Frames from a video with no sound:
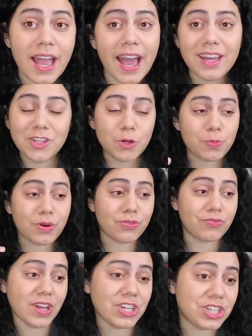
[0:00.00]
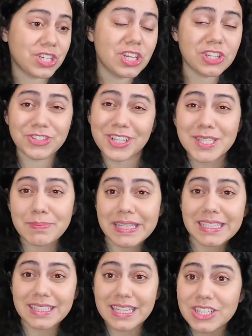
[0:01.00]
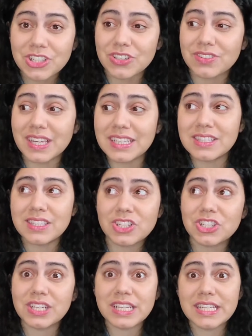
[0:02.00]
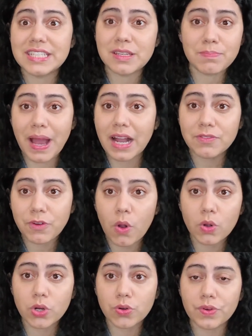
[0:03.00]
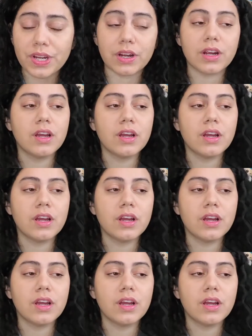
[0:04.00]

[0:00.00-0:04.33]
at your profession, just be a teacher. That's such an easy backfall career.